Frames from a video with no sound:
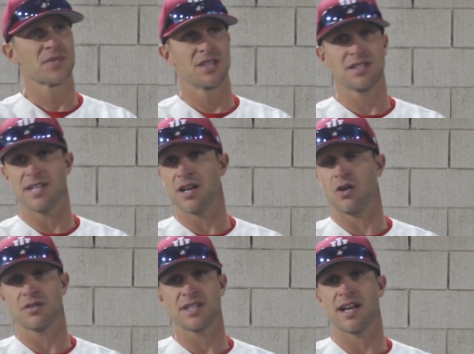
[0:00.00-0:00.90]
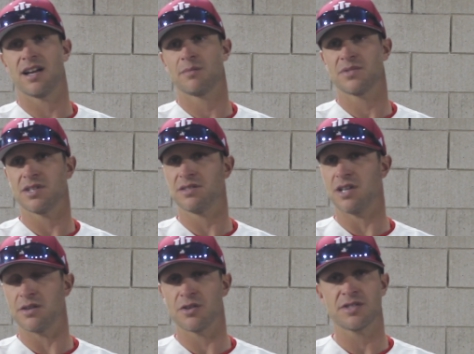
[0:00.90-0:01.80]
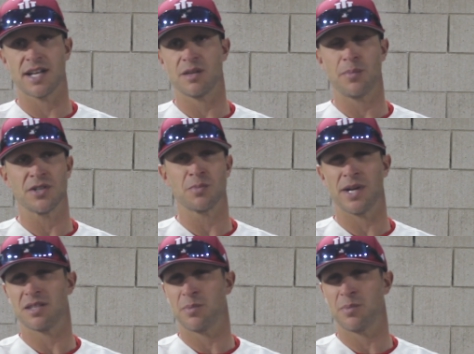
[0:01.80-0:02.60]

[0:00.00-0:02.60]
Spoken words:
to stay on time, to understand the pitch plan,